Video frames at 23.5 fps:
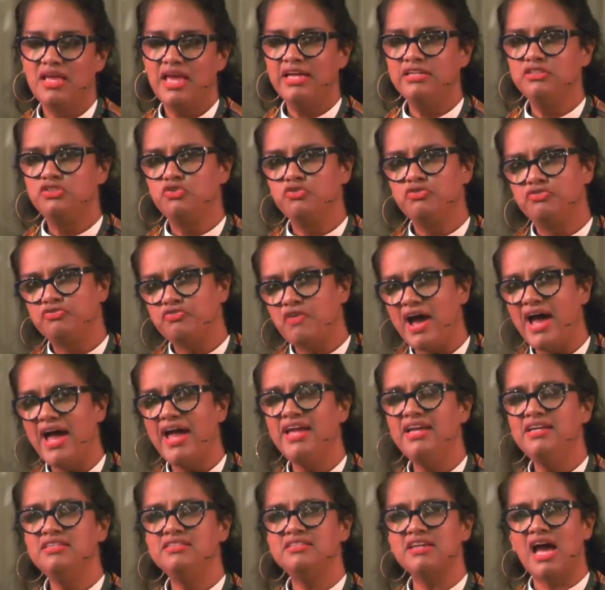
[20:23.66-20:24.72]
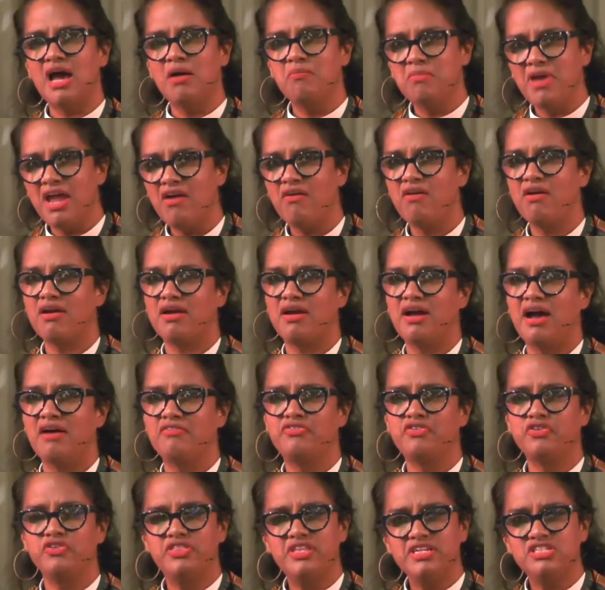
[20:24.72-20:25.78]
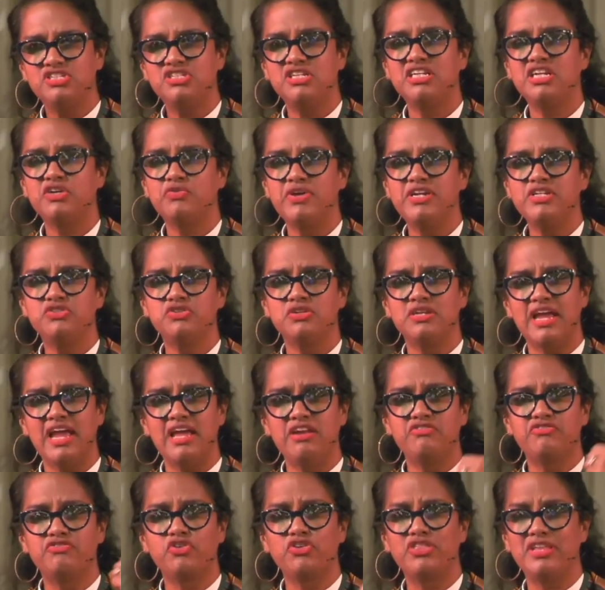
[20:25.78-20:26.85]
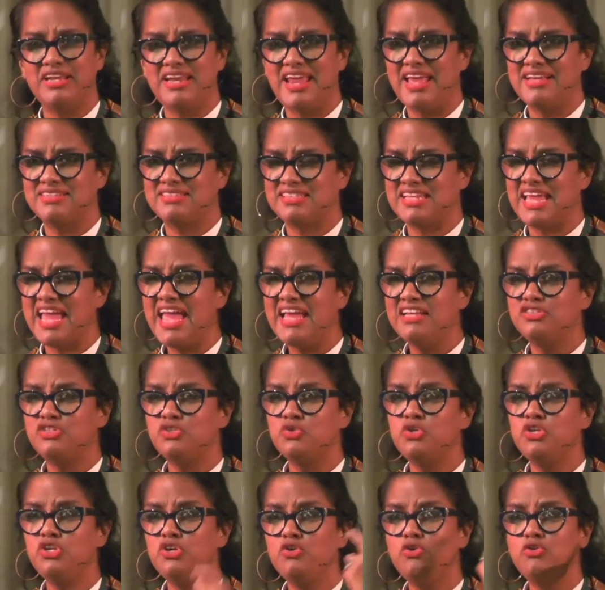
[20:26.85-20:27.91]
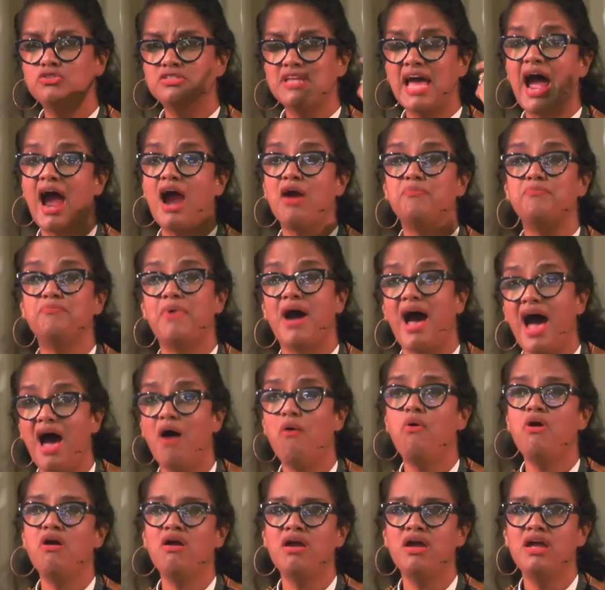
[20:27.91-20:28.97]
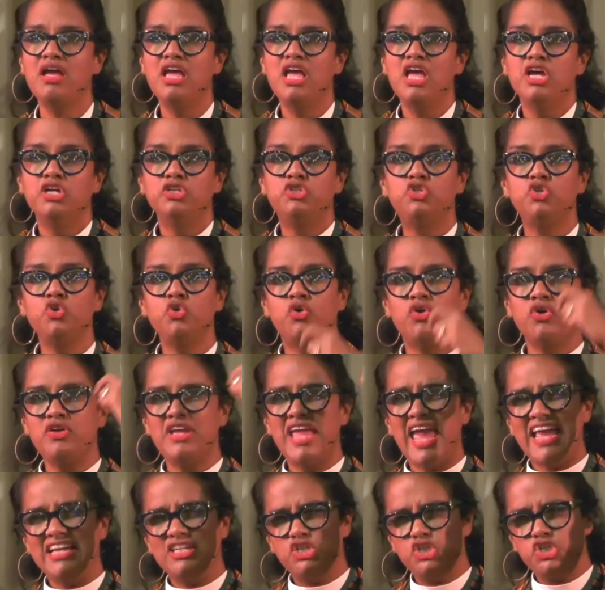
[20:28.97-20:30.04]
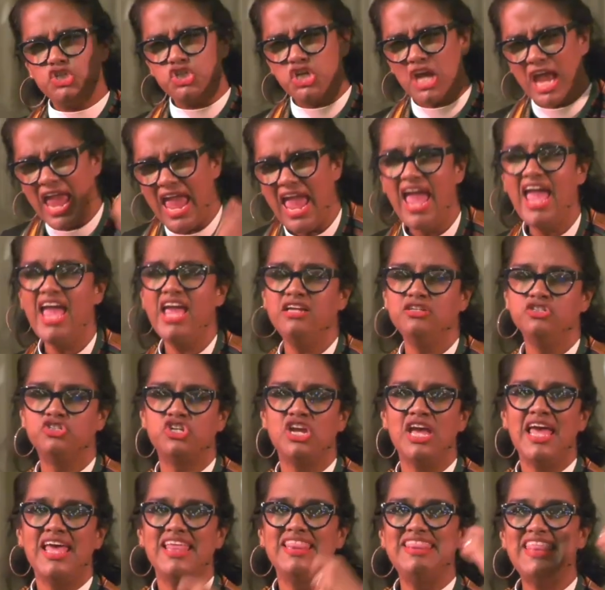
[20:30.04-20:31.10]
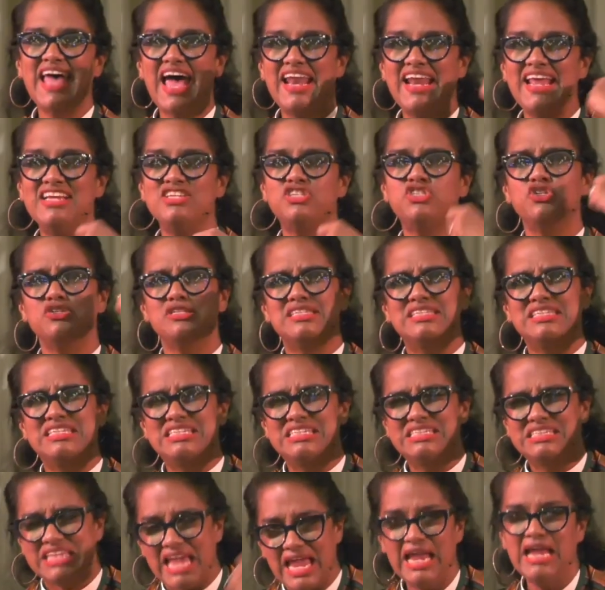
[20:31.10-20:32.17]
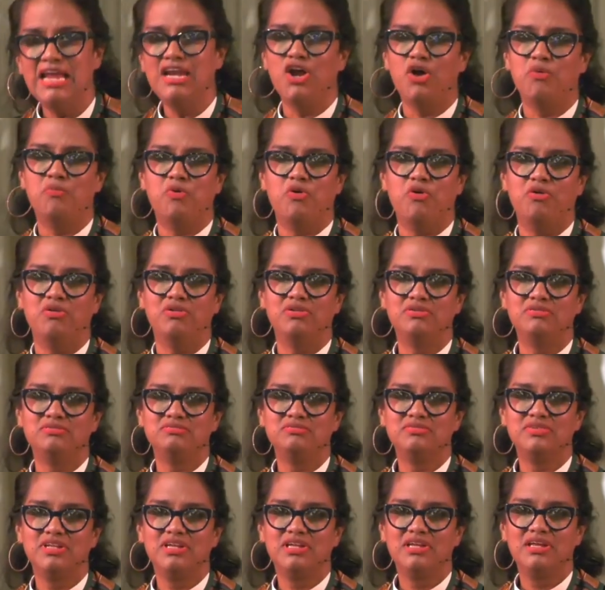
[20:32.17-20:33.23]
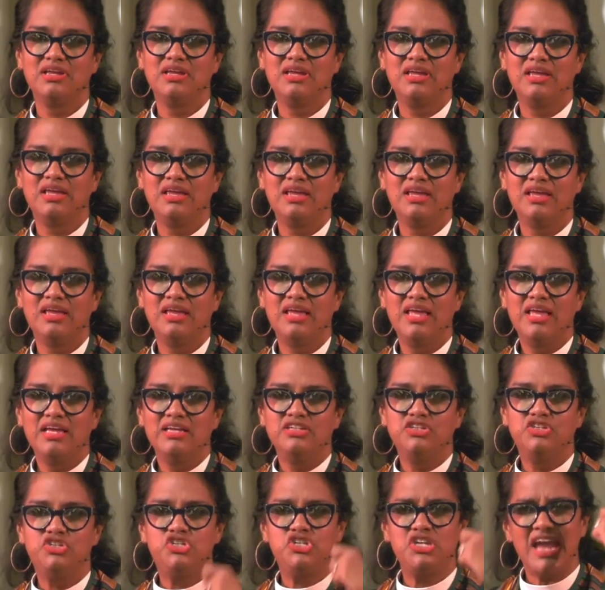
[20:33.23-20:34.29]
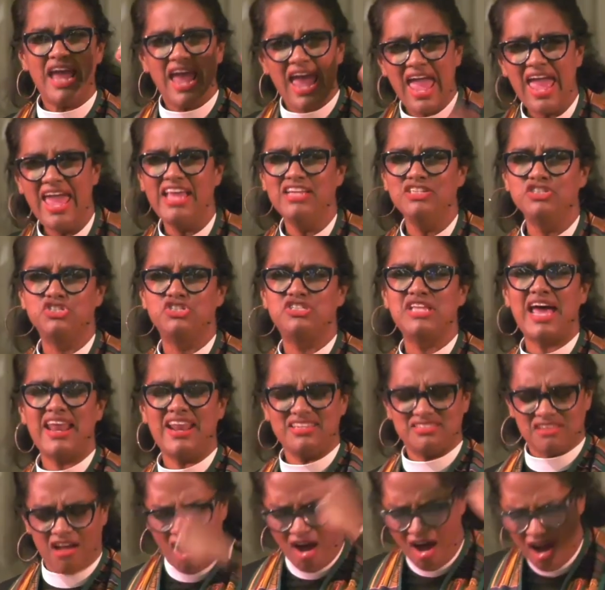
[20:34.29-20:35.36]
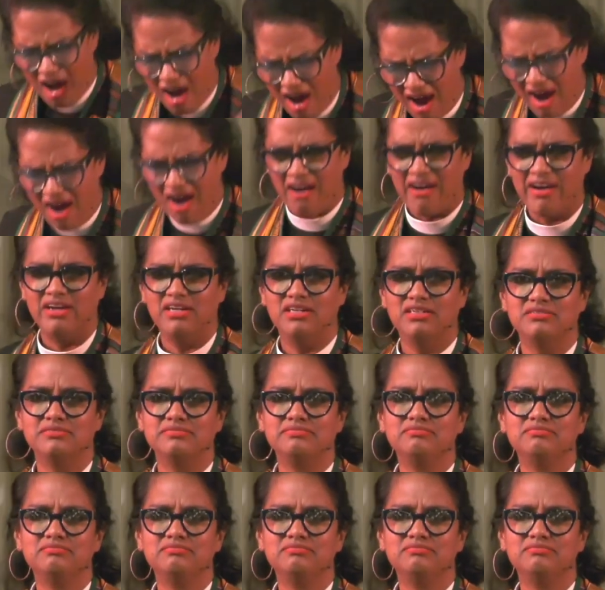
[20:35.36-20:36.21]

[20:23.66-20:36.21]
and to find America for this generation and for the next, and to use our power to create change that is sustainable, change that is hard.